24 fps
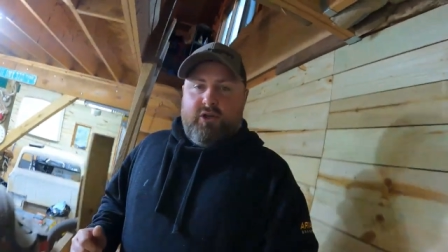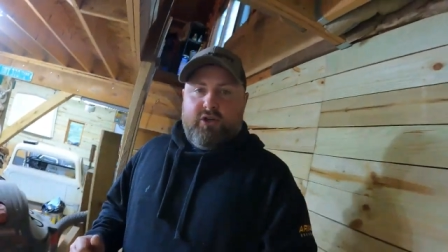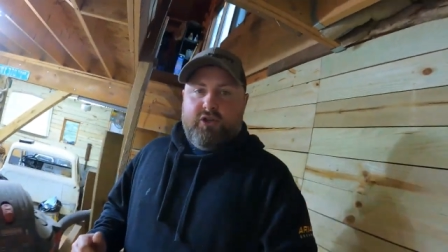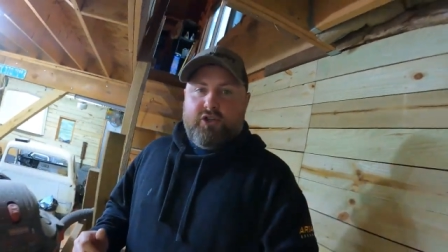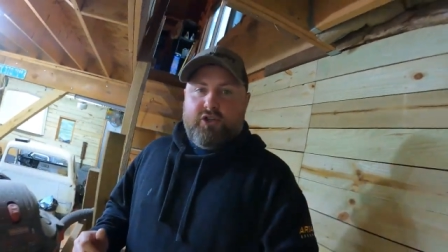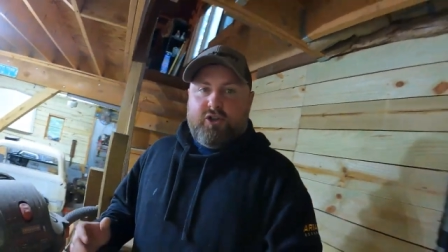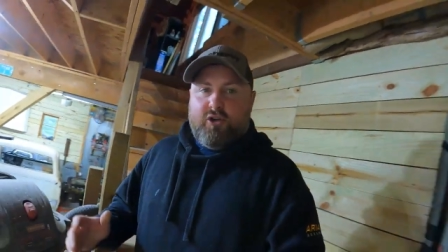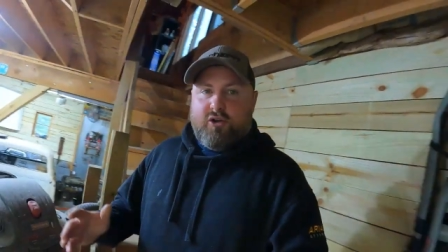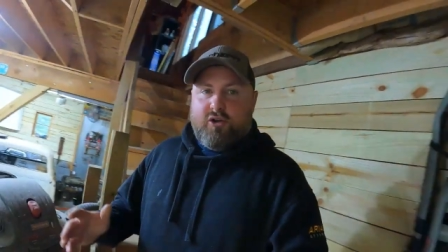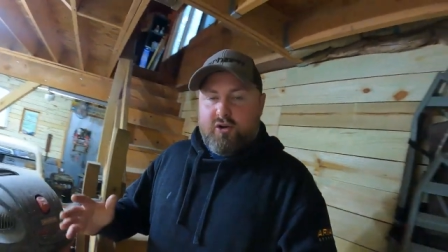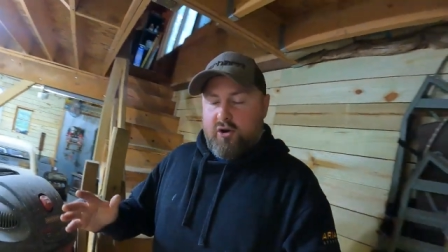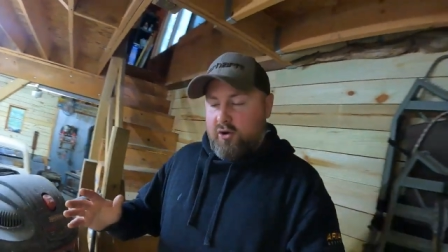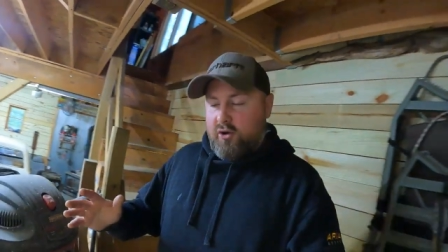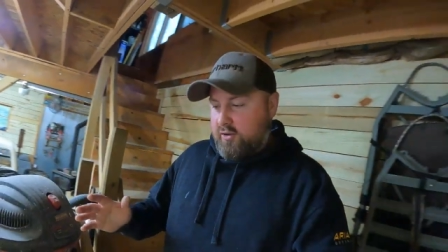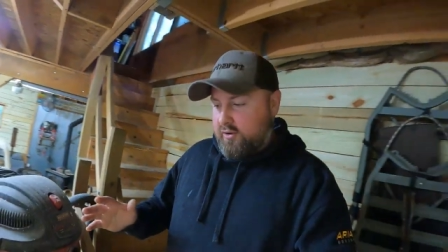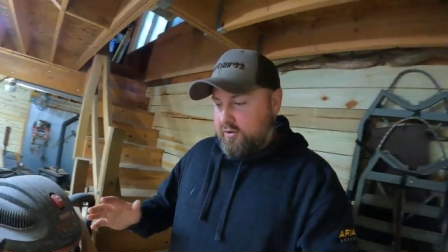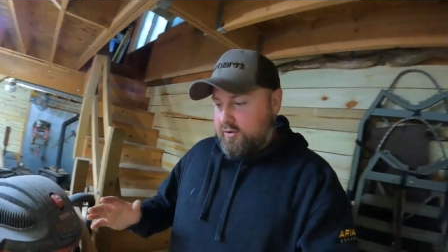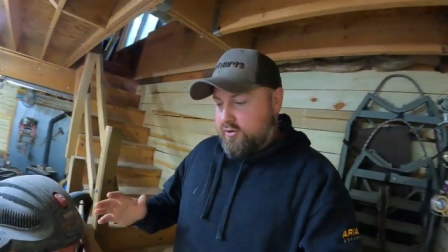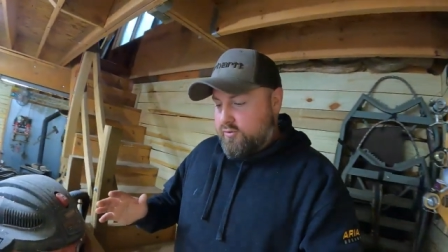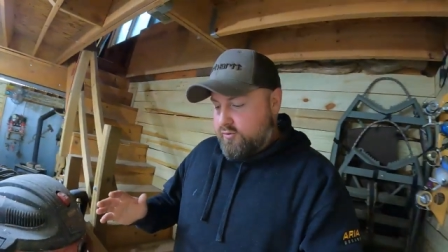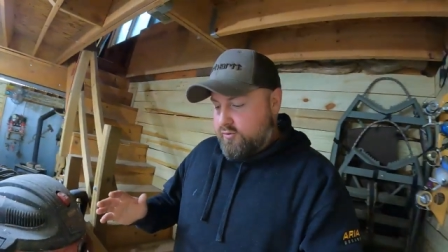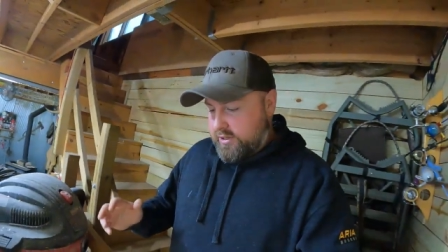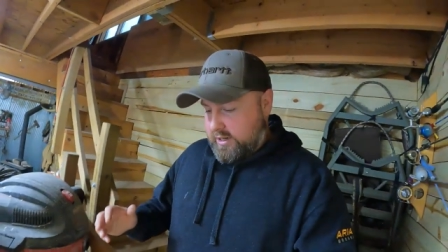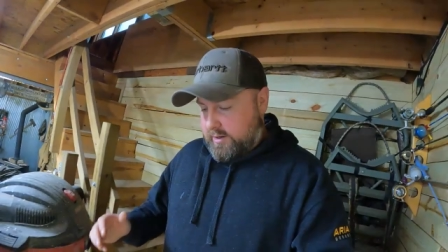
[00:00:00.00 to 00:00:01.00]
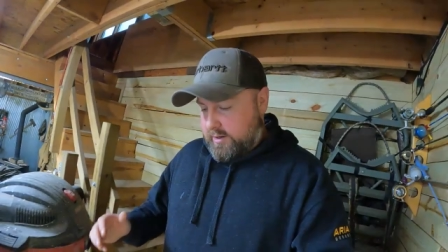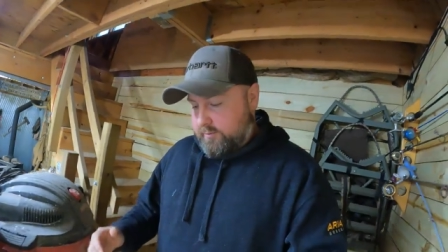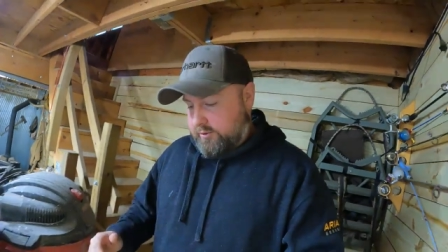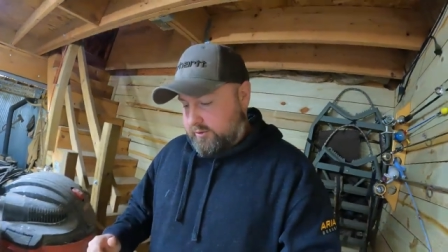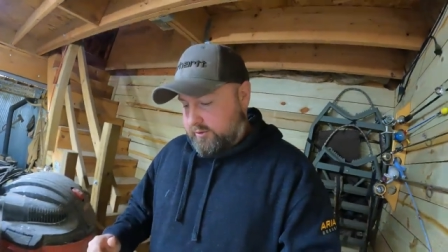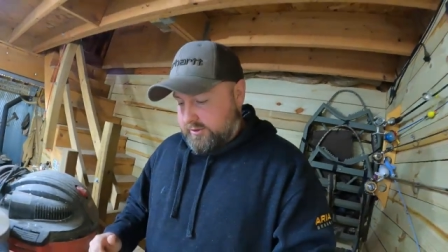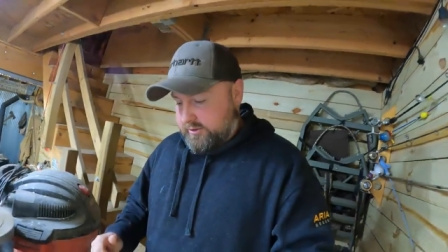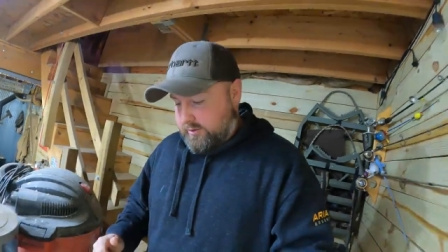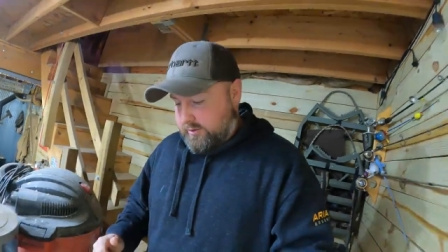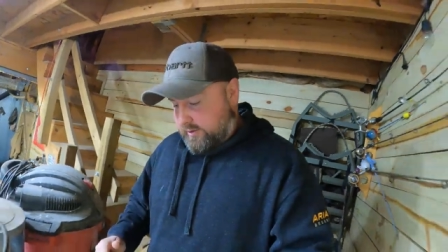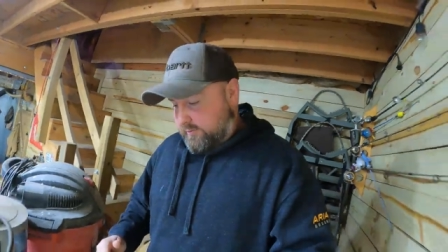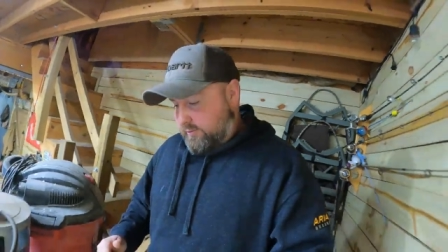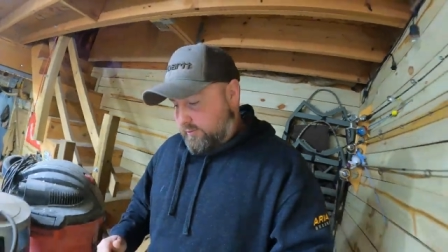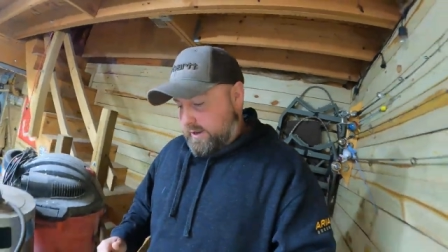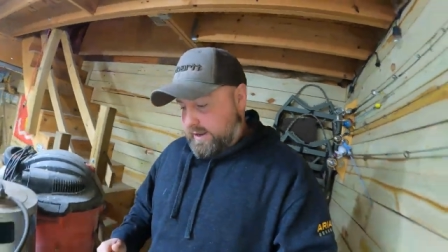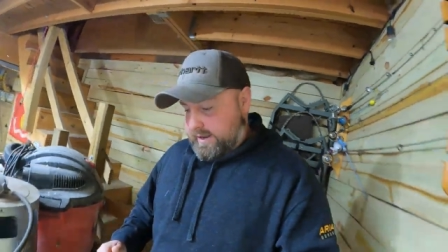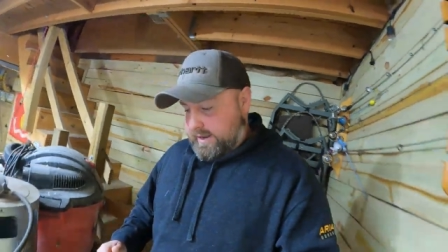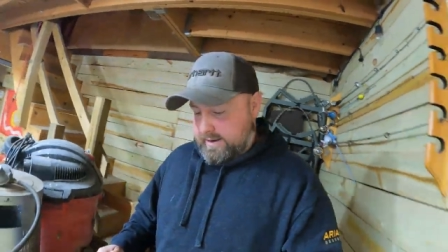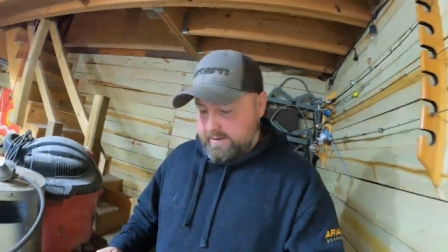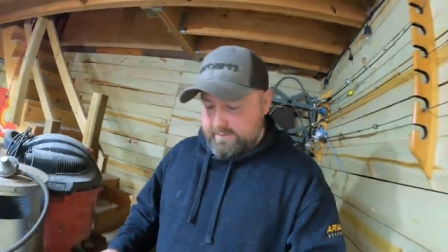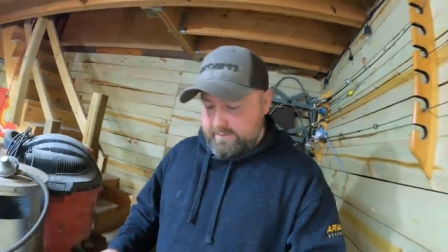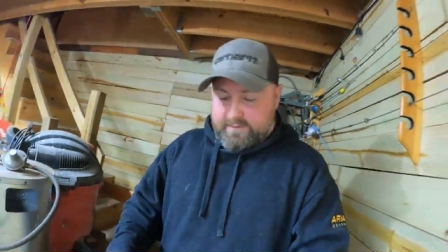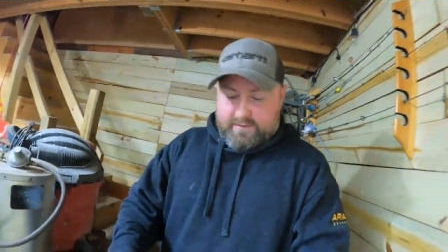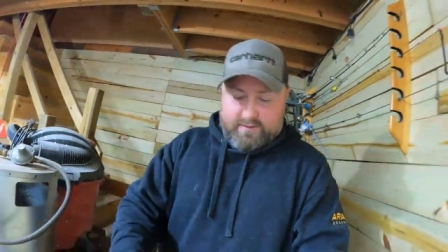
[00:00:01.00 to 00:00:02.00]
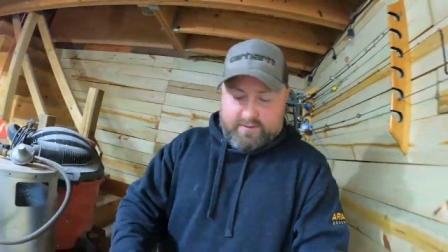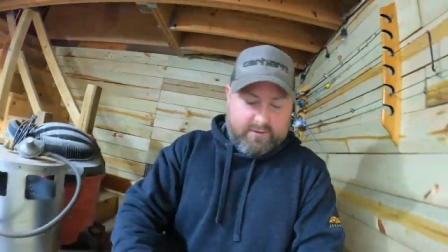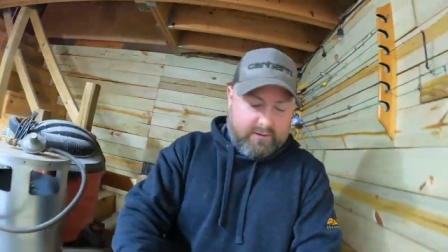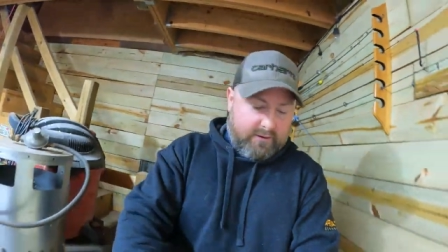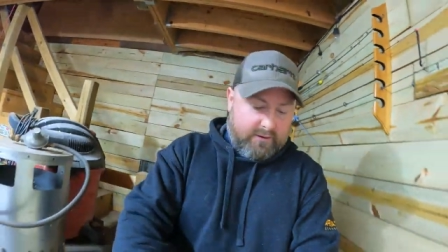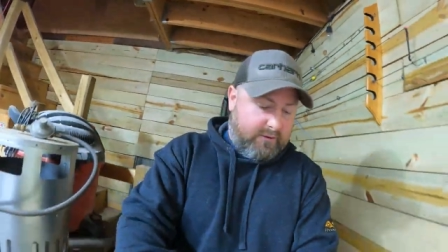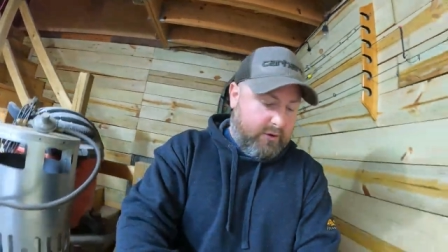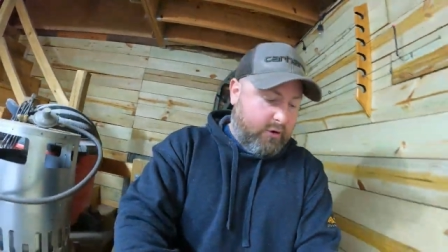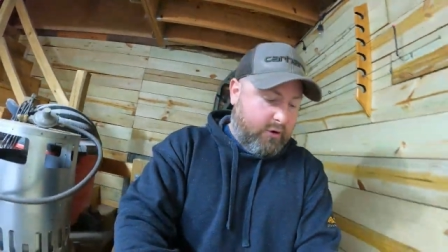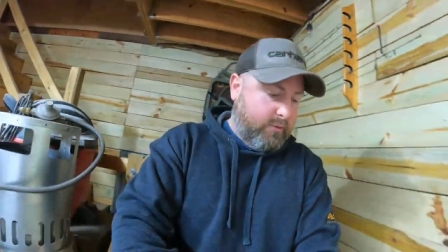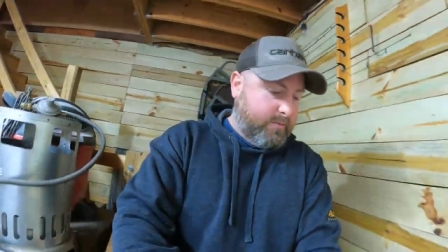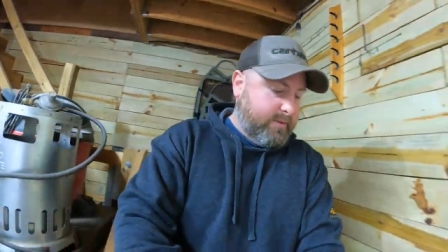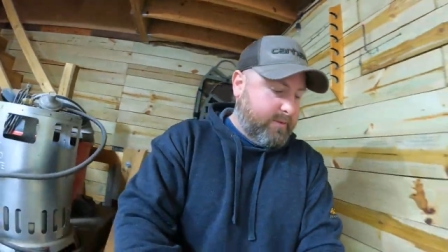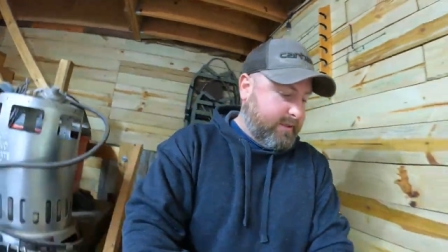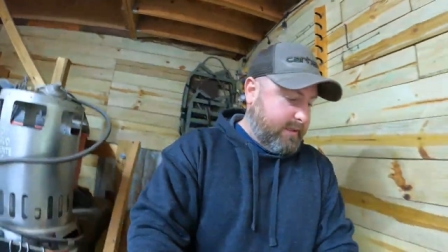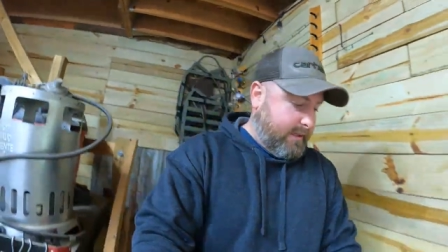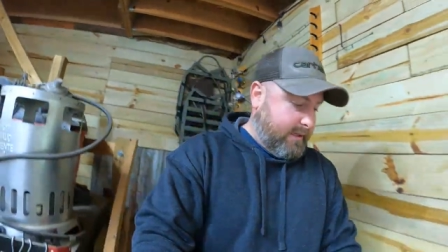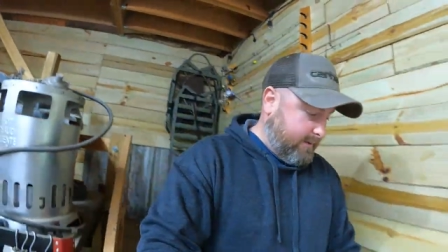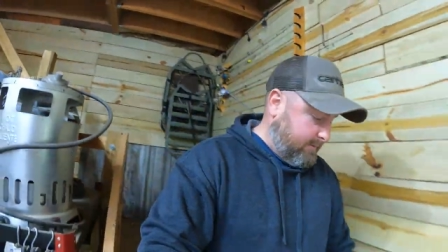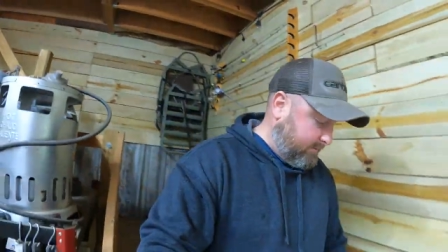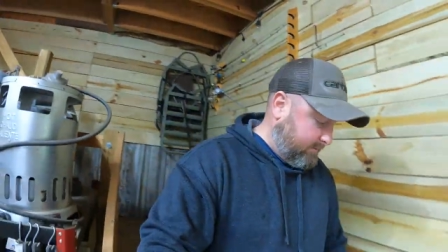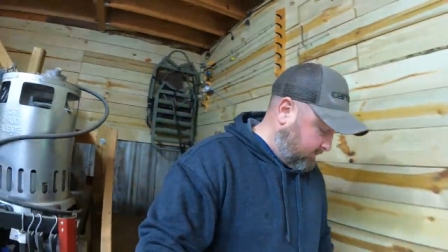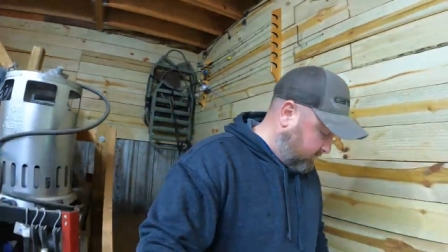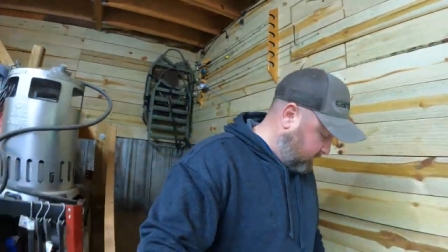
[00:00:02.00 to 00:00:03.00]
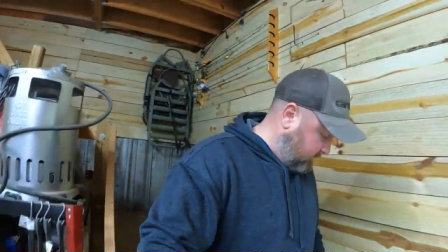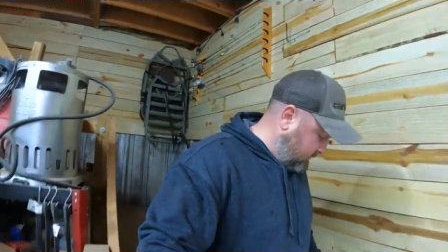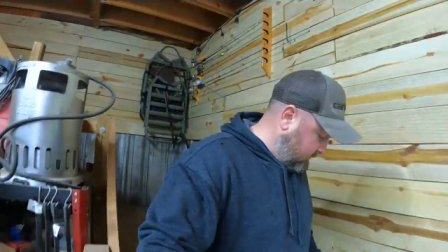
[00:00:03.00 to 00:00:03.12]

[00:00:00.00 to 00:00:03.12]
show you all the newcomers that we have on the homestead.